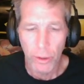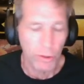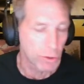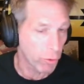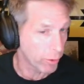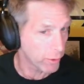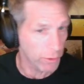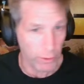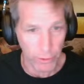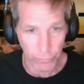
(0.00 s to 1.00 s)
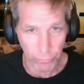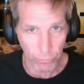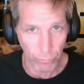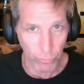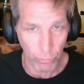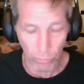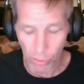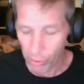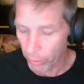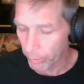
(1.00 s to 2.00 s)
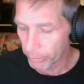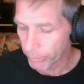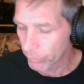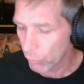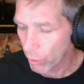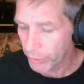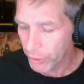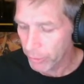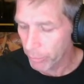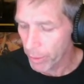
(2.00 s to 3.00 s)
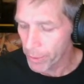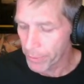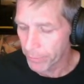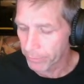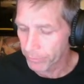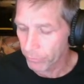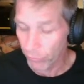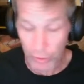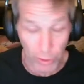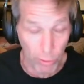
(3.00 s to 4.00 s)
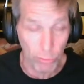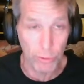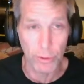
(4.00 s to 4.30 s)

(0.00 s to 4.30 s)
join in this, um, watching my videos,